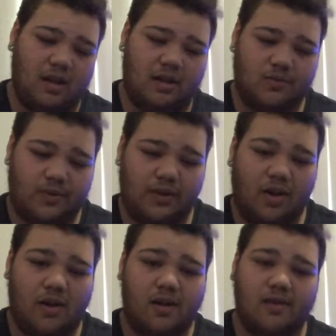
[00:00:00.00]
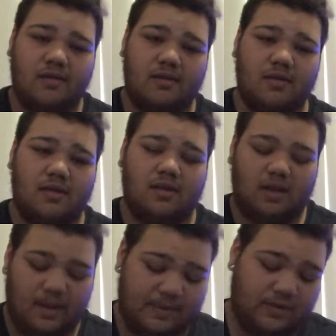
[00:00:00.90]
It's really hard.
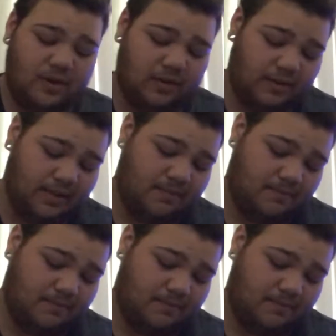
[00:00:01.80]
I'm struggling.